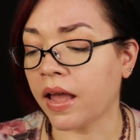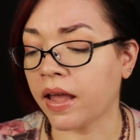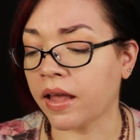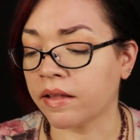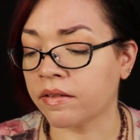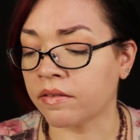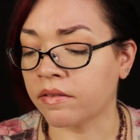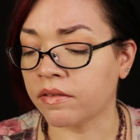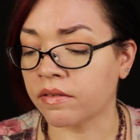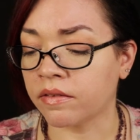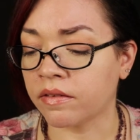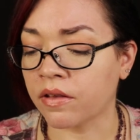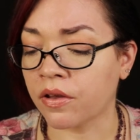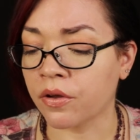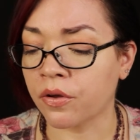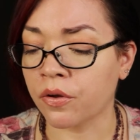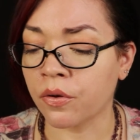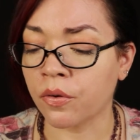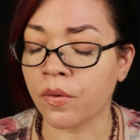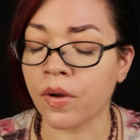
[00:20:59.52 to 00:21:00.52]
And
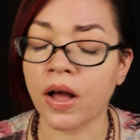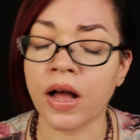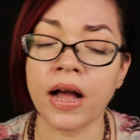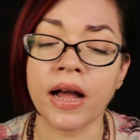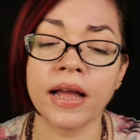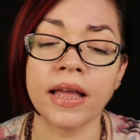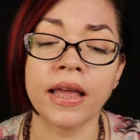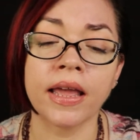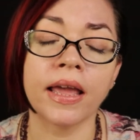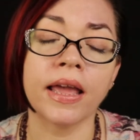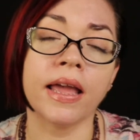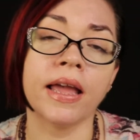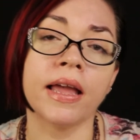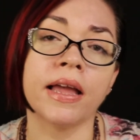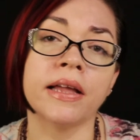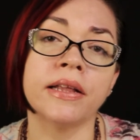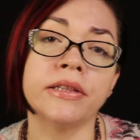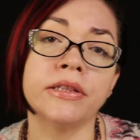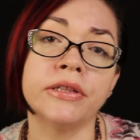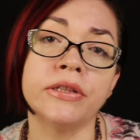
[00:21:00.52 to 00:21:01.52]
so I
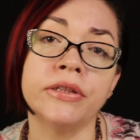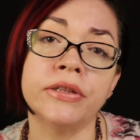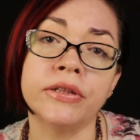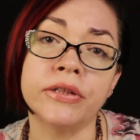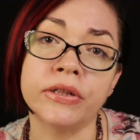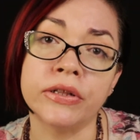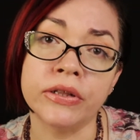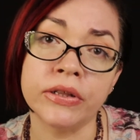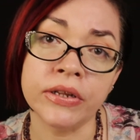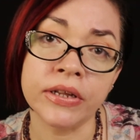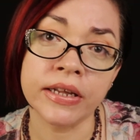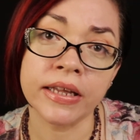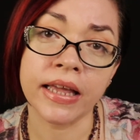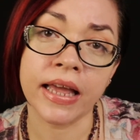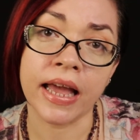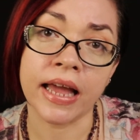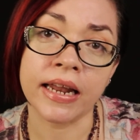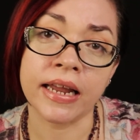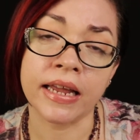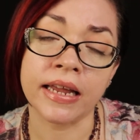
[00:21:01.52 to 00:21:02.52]
can look
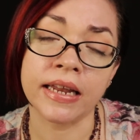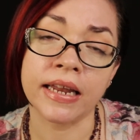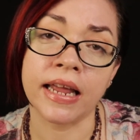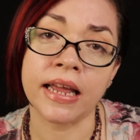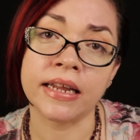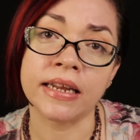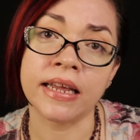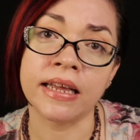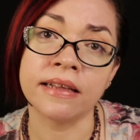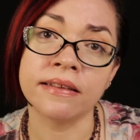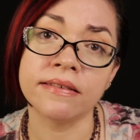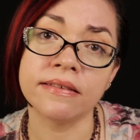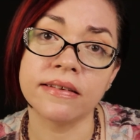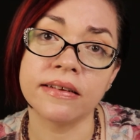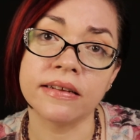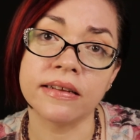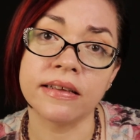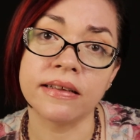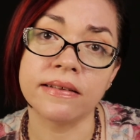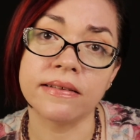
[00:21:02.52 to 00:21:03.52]
at it and
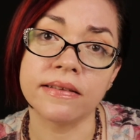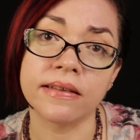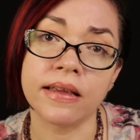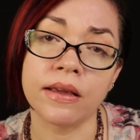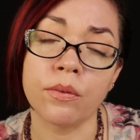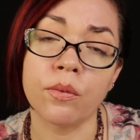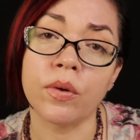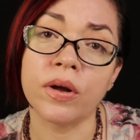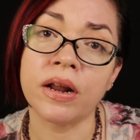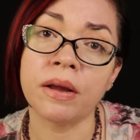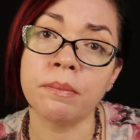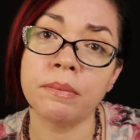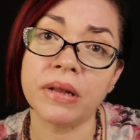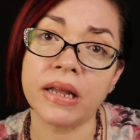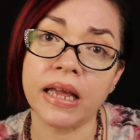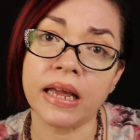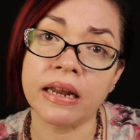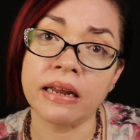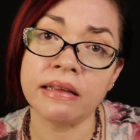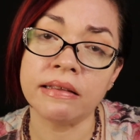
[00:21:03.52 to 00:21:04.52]
instantly see what I'm
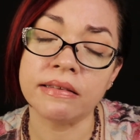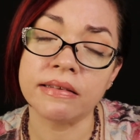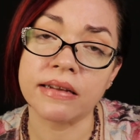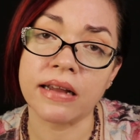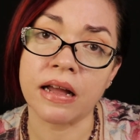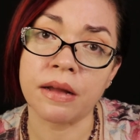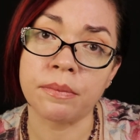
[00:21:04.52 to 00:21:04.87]
planning to